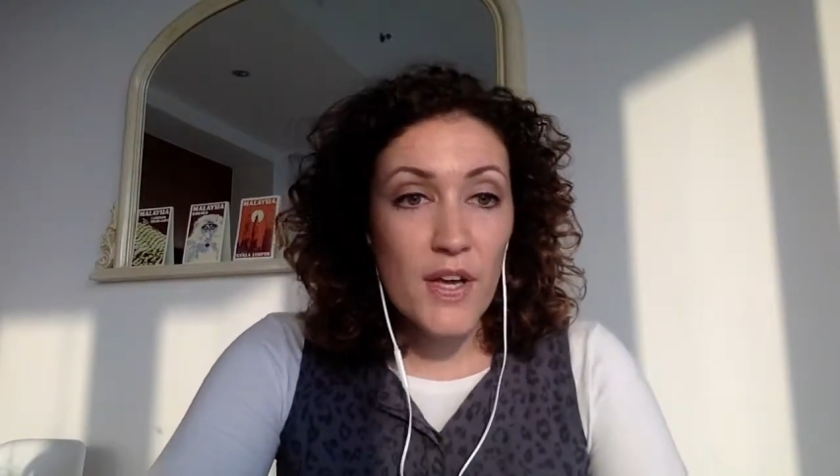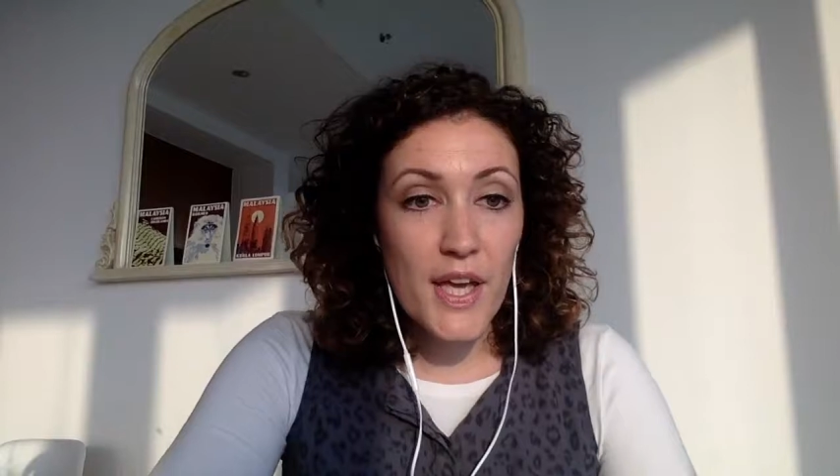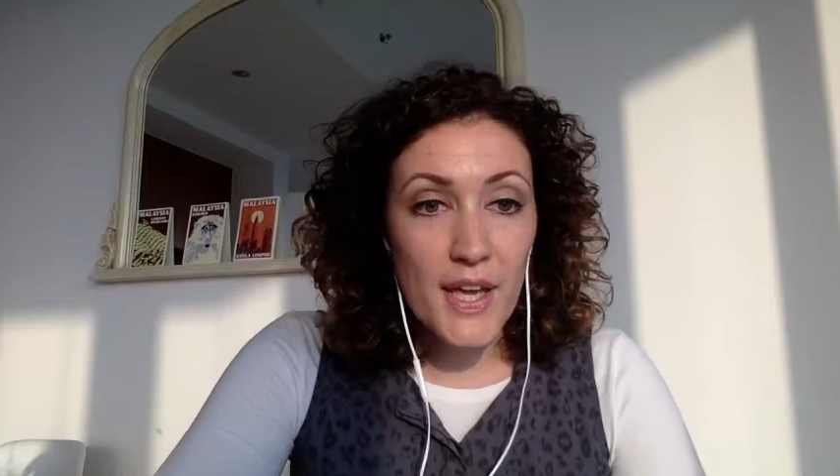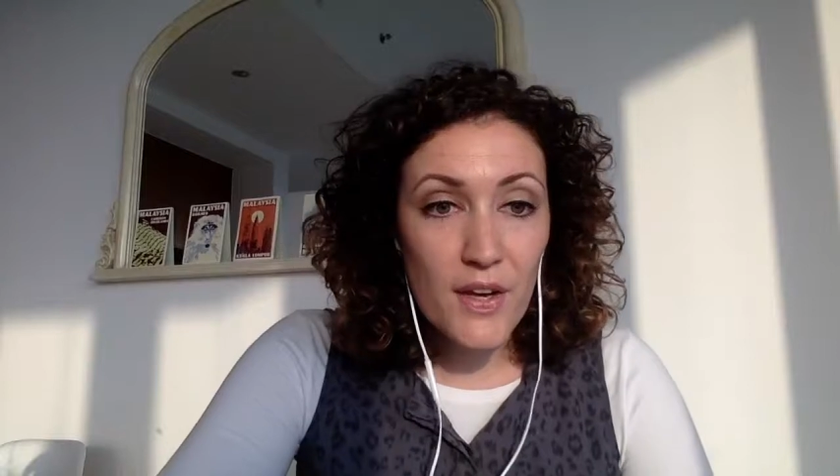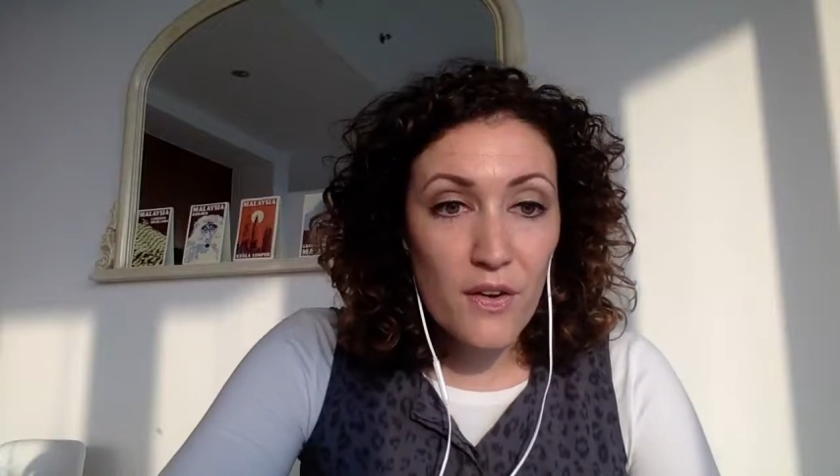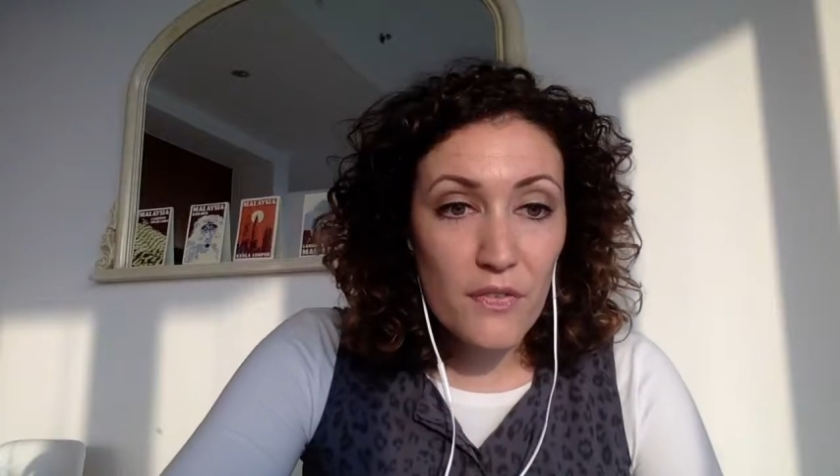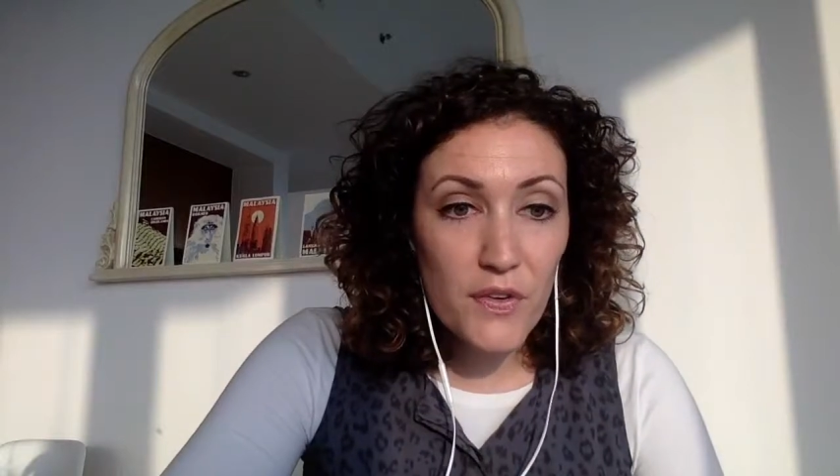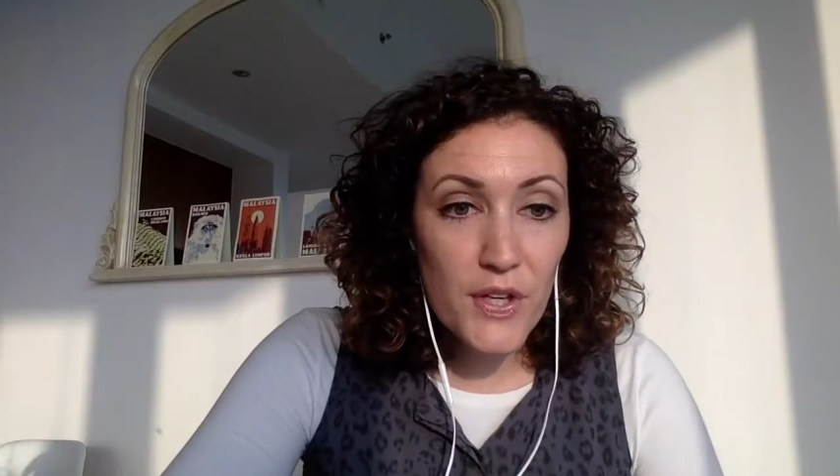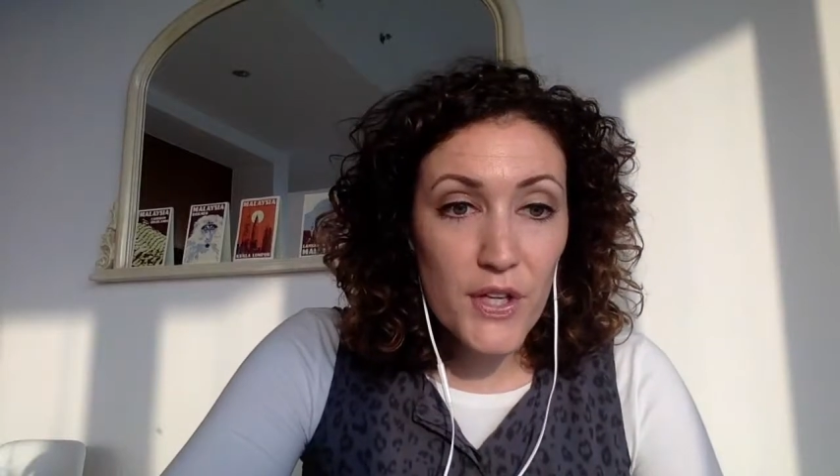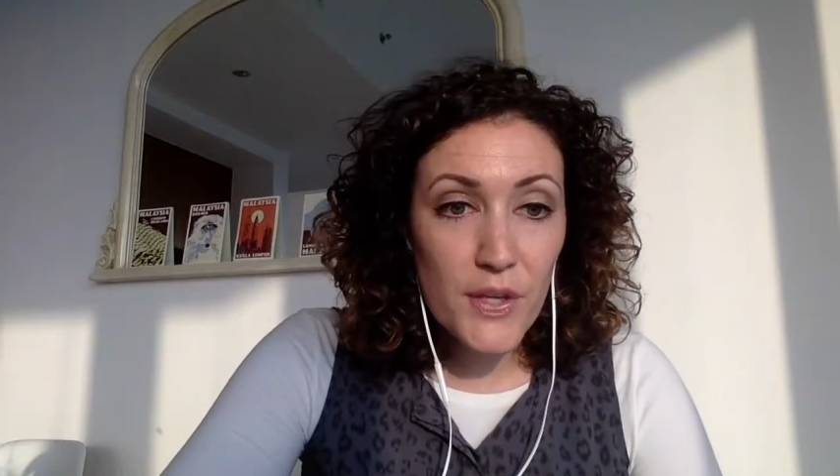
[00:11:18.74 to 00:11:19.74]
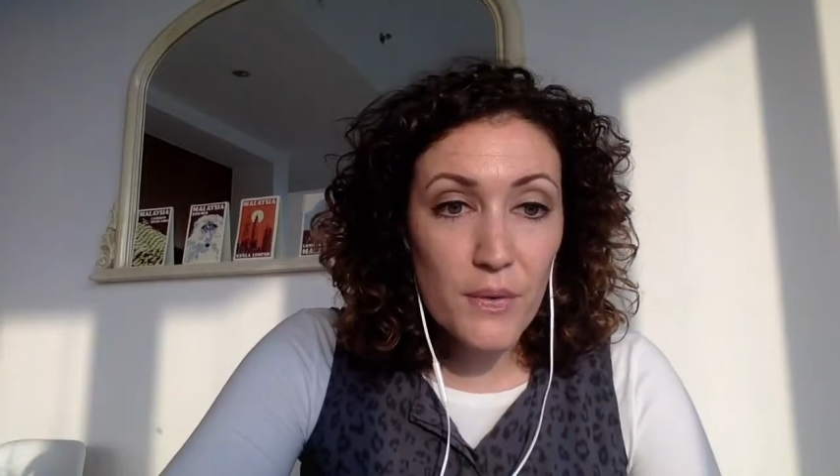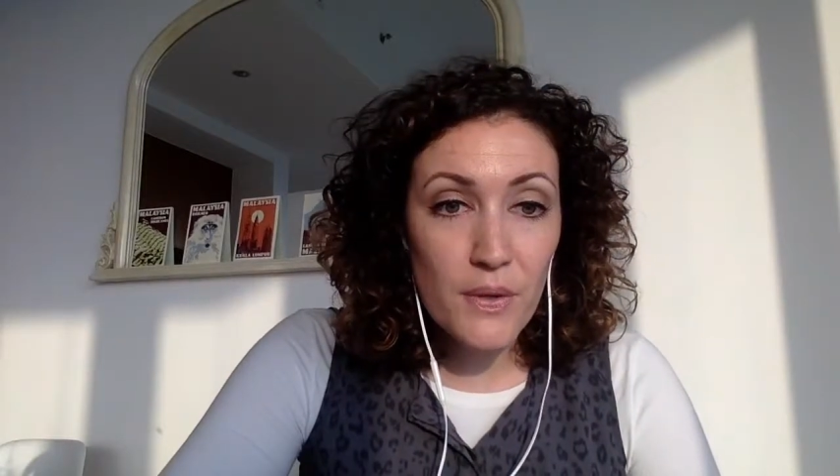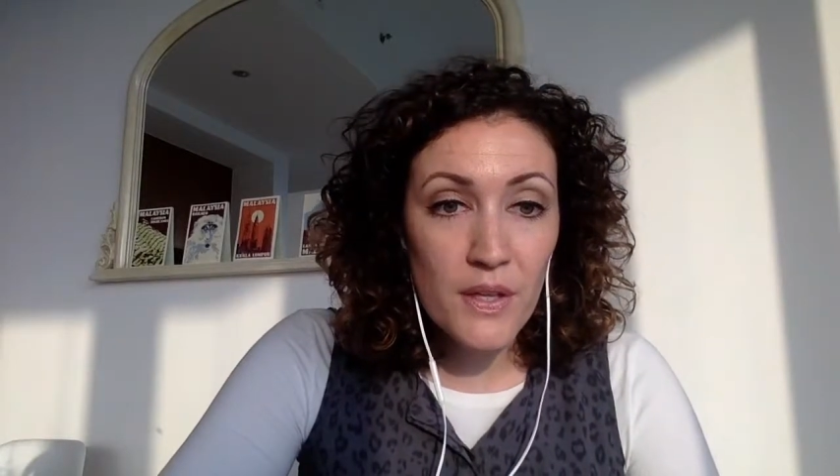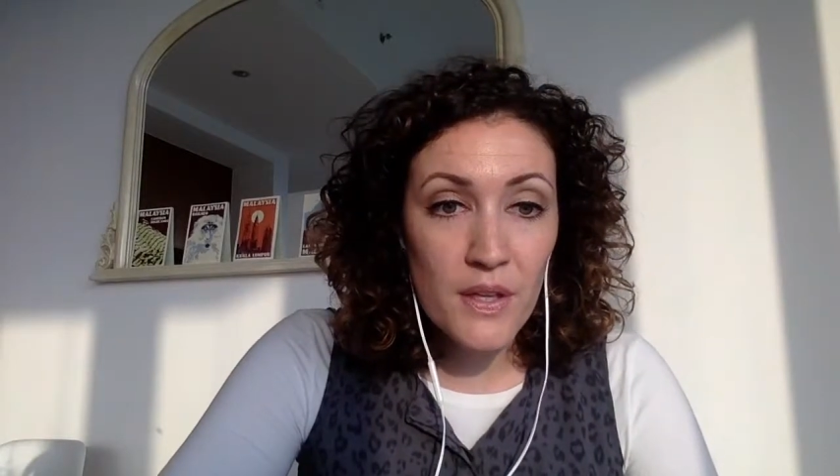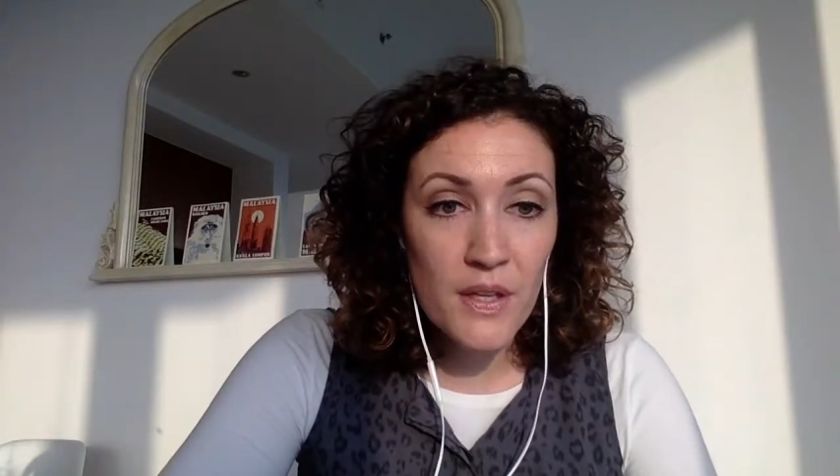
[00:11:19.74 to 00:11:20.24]
here for
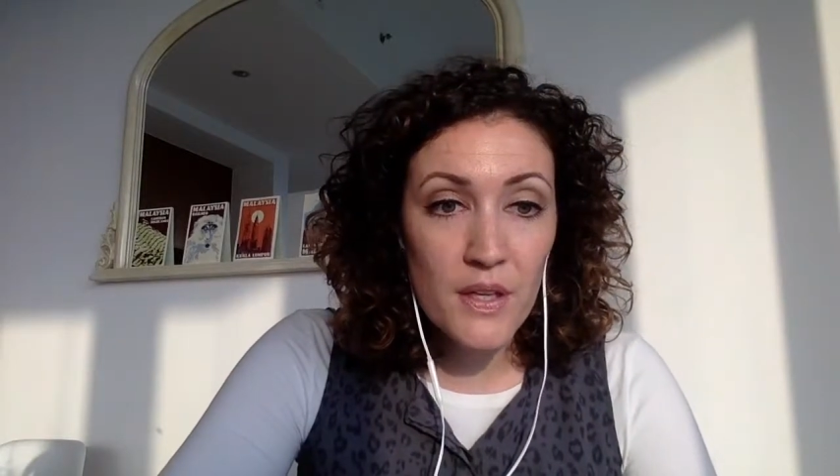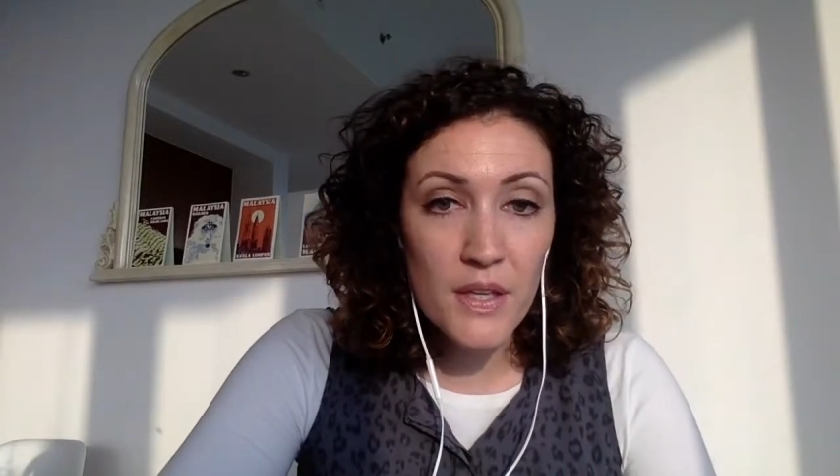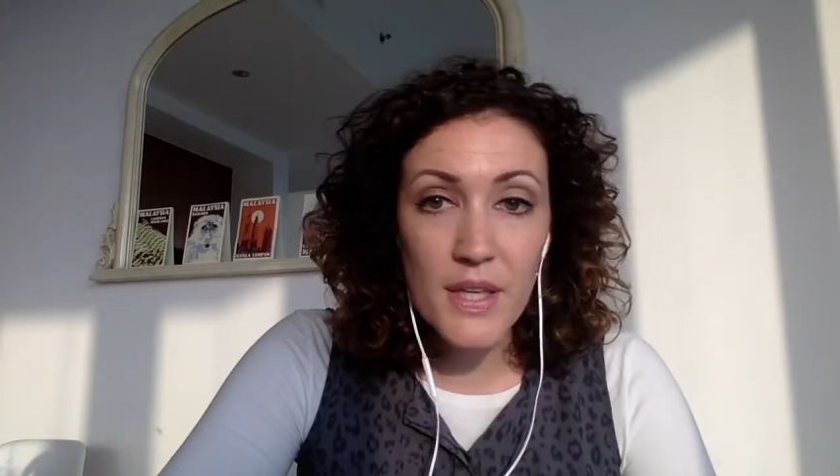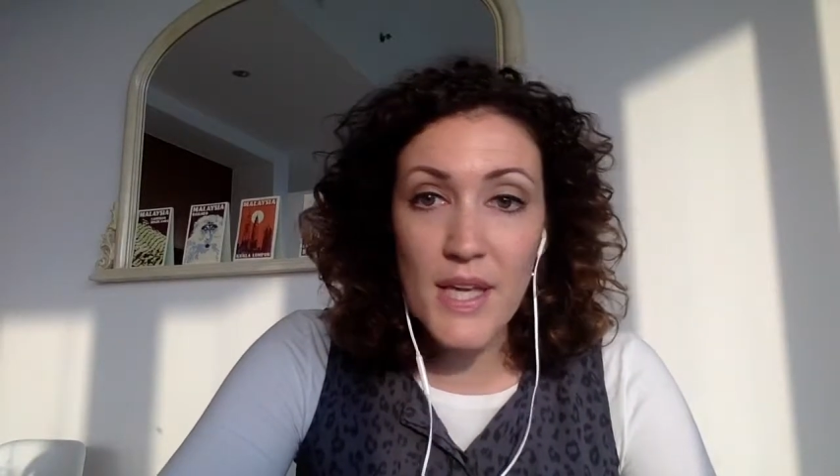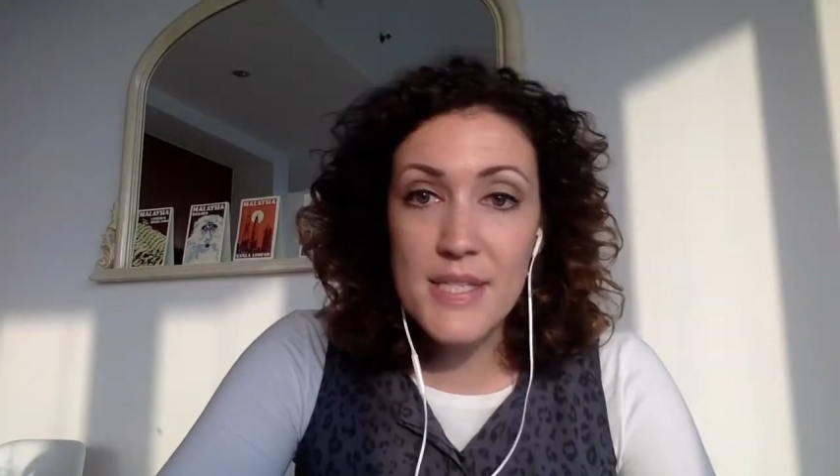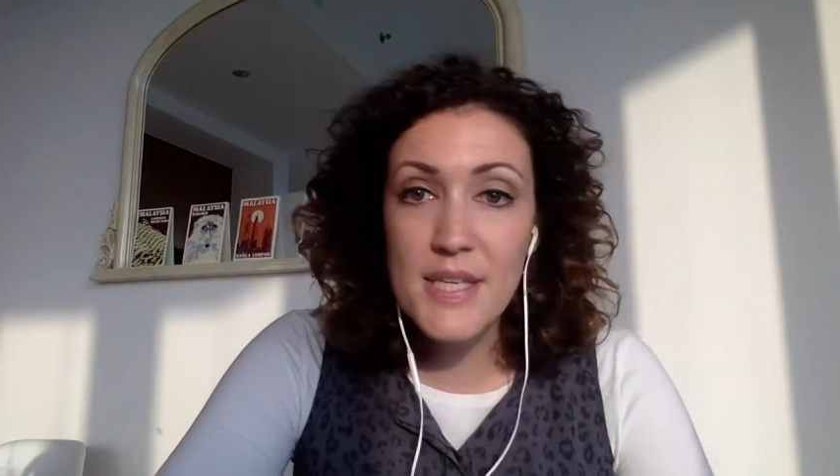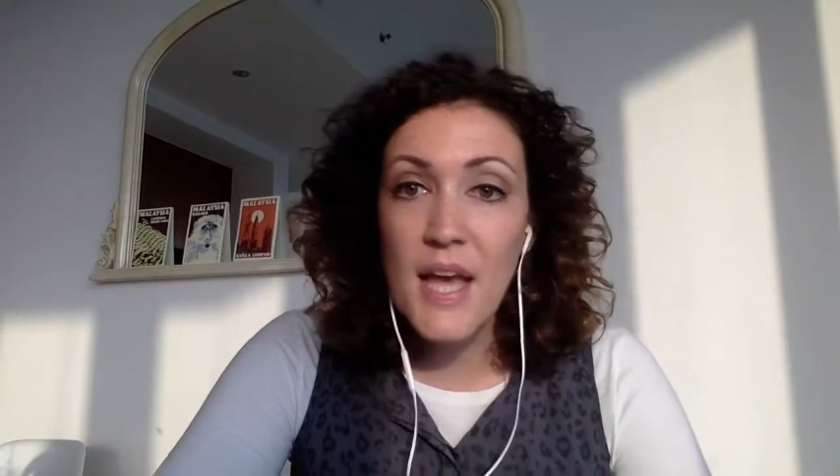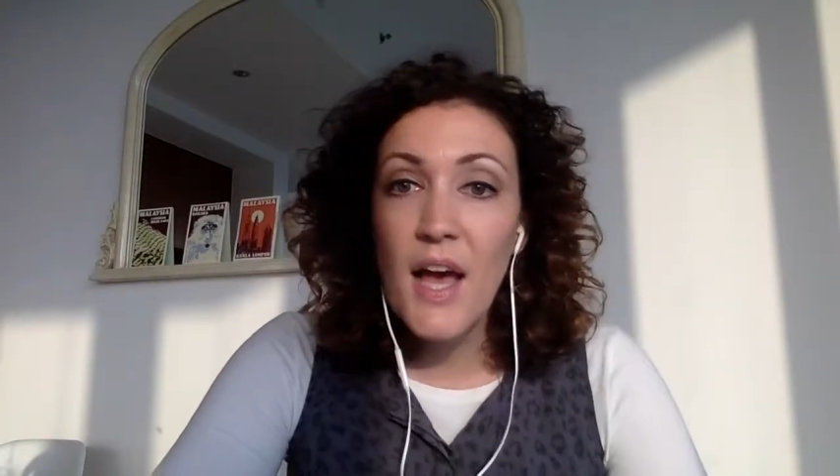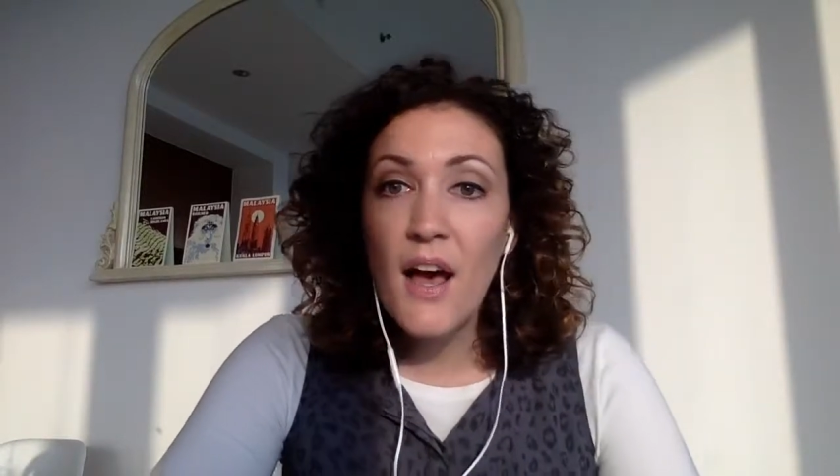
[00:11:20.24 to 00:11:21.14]
you. Yes,